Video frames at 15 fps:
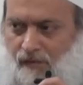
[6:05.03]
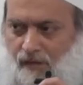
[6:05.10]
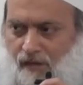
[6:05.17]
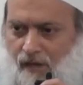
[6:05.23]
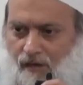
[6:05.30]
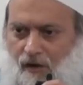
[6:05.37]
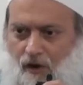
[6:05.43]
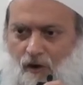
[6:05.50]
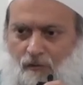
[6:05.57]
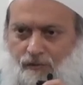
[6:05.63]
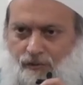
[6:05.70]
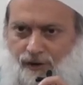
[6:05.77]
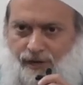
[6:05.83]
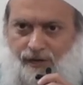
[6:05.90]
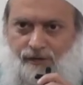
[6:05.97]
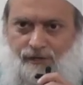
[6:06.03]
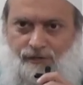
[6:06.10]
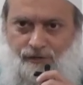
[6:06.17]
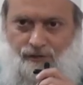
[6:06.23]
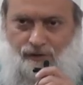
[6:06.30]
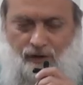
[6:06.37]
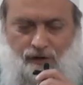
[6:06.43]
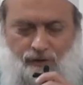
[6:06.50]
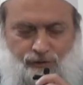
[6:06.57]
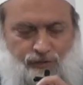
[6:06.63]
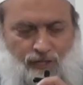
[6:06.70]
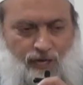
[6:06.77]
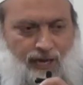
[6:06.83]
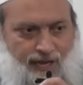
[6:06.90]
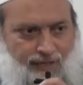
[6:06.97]
and all prayers are all
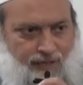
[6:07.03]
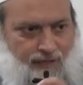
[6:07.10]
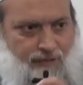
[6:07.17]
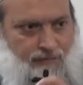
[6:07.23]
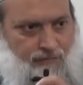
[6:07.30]
salat,